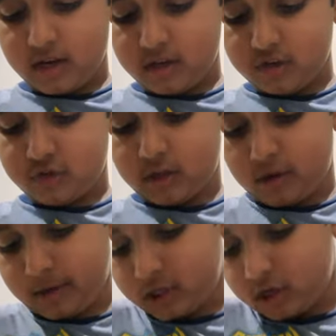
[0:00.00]
like this video,
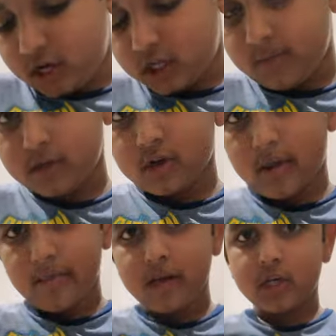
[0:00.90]
make sure you guys
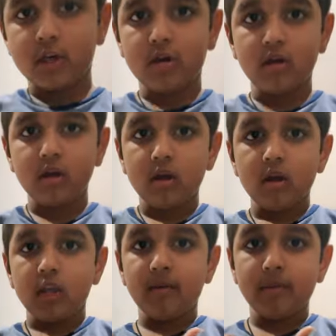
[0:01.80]
subscribe my channel.
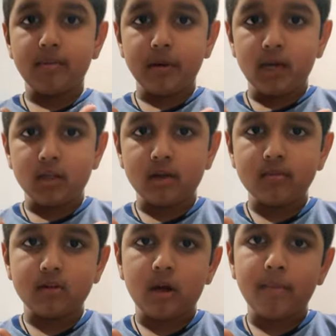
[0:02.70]
Give me a big
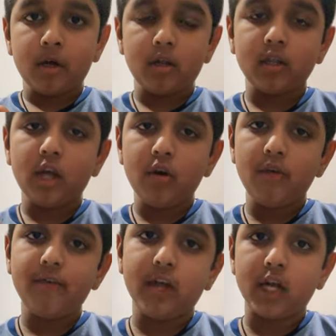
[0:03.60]
thumbs up. Click that
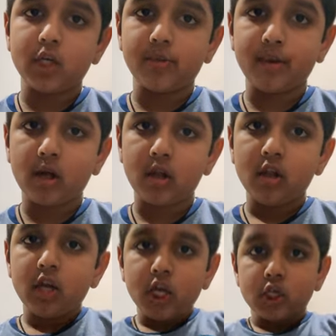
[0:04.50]
notification bell
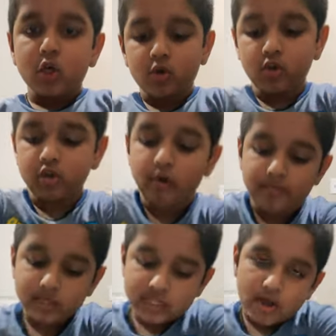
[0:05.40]
so you don't
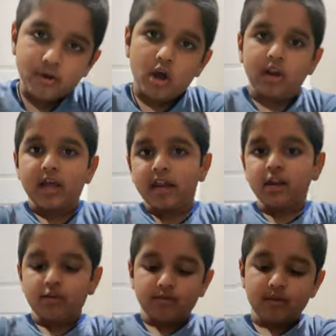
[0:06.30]
miss out on any
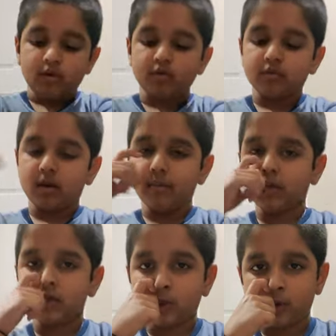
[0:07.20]
new videos coming
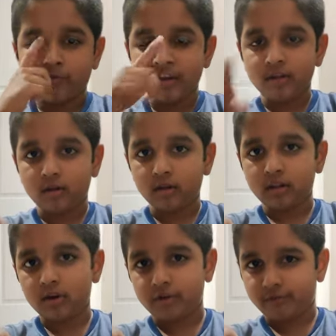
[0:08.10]
soon when you click
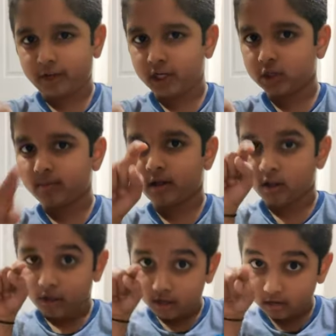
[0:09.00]
that notification bell.
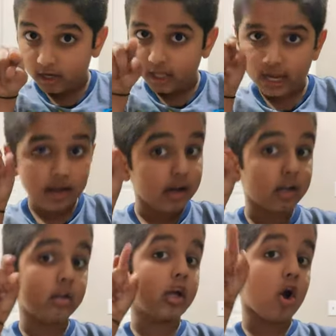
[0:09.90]
Click it again and
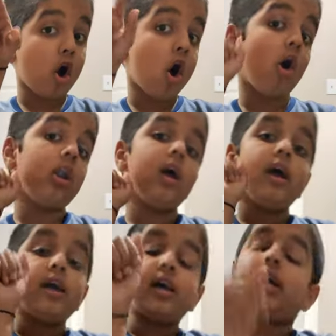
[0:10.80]
click all.
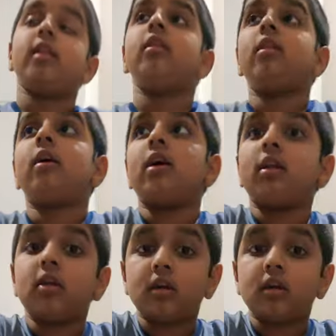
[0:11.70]
And then